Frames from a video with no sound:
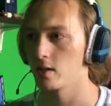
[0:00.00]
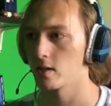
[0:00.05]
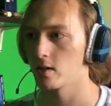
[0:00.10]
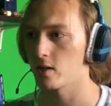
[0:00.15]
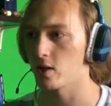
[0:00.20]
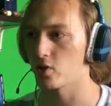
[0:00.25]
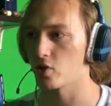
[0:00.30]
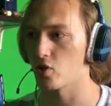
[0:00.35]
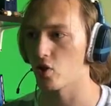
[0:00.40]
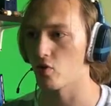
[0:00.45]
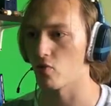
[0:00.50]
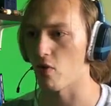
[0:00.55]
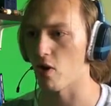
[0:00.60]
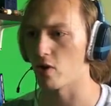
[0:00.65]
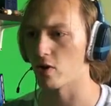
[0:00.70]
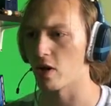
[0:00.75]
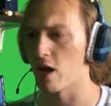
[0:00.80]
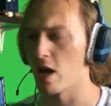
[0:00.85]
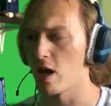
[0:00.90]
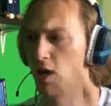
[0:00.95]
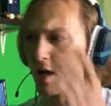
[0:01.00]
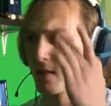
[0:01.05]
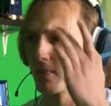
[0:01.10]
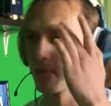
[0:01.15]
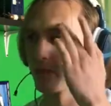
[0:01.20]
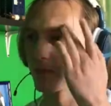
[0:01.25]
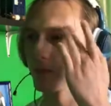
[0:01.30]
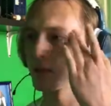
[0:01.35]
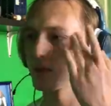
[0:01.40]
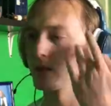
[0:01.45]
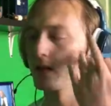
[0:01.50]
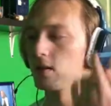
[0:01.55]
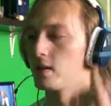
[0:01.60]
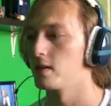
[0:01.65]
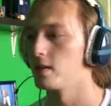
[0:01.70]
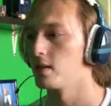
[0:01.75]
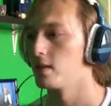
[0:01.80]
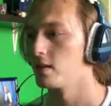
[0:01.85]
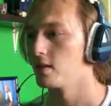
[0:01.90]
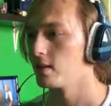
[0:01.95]
Called to the wrong name.
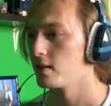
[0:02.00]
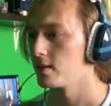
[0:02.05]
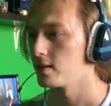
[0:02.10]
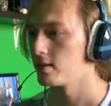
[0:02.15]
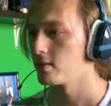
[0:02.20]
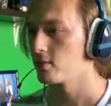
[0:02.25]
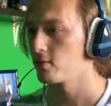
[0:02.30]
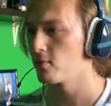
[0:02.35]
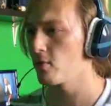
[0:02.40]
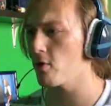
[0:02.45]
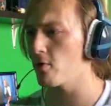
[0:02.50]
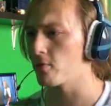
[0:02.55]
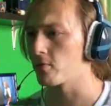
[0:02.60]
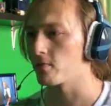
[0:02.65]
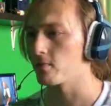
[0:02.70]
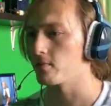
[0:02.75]
Woo!